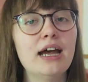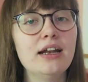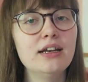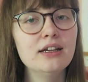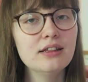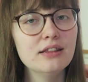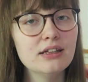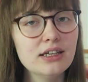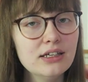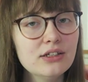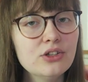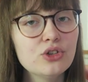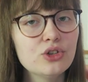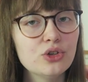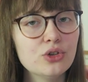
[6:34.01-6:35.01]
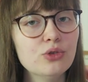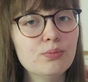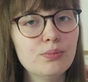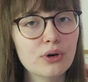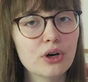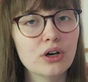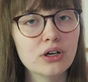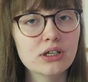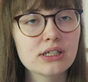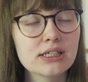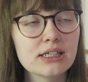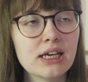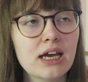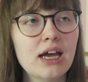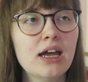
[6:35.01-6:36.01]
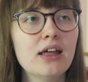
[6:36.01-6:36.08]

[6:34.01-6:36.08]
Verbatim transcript: And in these two books,